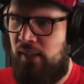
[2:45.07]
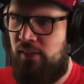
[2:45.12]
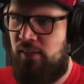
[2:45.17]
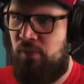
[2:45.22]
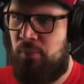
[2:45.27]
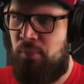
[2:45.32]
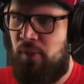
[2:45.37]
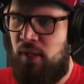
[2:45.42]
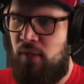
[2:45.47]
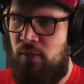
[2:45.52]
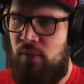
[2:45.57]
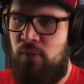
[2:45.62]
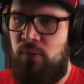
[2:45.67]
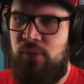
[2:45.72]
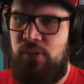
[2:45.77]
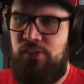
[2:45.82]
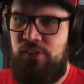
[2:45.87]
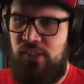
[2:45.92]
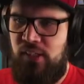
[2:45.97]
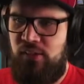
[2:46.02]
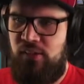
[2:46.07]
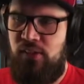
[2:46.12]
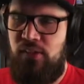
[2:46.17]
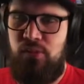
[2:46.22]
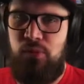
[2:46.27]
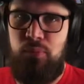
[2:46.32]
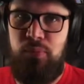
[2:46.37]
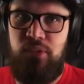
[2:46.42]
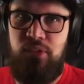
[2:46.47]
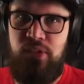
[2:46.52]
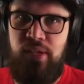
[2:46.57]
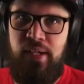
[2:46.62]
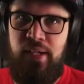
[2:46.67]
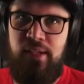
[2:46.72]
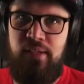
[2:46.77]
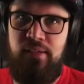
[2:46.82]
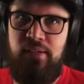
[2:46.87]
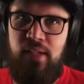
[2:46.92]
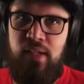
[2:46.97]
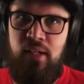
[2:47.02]
laser power with
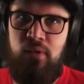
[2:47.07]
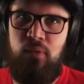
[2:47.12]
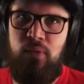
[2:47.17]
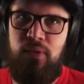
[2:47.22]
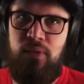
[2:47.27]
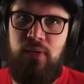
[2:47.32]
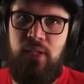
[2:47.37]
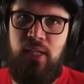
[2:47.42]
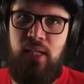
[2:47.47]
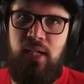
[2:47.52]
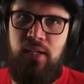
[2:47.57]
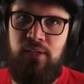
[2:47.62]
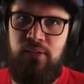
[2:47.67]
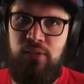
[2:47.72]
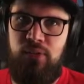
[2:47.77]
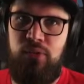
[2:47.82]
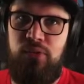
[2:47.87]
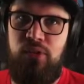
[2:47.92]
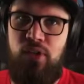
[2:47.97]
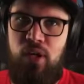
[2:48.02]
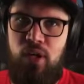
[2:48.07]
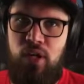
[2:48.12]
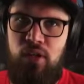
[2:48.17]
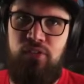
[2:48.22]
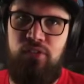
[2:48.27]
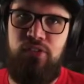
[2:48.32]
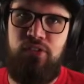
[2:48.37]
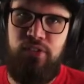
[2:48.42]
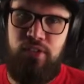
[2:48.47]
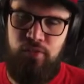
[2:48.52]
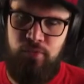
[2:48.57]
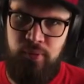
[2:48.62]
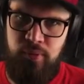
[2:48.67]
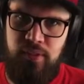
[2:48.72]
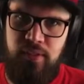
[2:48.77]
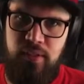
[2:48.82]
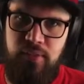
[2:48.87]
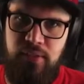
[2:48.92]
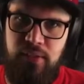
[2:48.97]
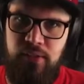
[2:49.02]
62% and will allow you to harvest tough
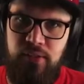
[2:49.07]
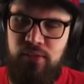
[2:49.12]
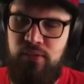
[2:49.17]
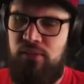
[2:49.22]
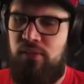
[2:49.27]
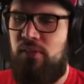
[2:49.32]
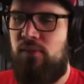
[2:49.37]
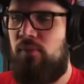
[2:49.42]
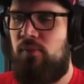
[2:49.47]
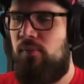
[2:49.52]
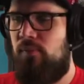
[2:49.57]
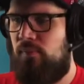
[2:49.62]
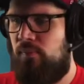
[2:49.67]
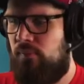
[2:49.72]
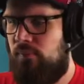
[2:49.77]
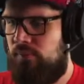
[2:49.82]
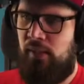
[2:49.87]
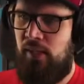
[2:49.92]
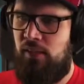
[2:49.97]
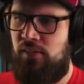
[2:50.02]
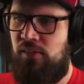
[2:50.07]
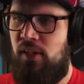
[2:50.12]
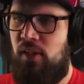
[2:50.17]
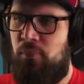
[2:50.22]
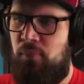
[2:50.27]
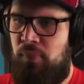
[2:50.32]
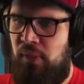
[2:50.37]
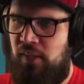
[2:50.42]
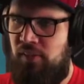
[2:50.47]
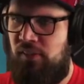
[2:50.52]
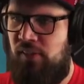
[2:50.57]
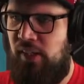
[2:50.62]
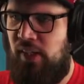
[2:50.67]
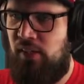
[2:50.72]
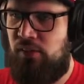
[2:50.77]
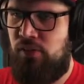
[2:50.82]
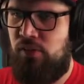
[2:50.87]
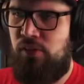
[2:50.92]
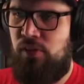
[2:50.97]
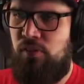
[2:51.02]
materials. Next up, place the
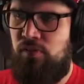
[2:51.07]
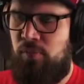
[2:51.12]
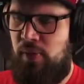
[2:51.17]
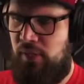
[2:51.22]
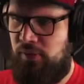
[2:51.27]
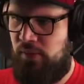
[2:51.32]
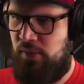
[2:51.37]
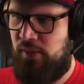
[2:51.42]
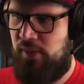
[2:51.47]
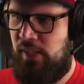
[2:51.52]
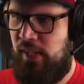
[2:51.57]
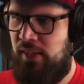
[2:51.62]
Exocraft mounted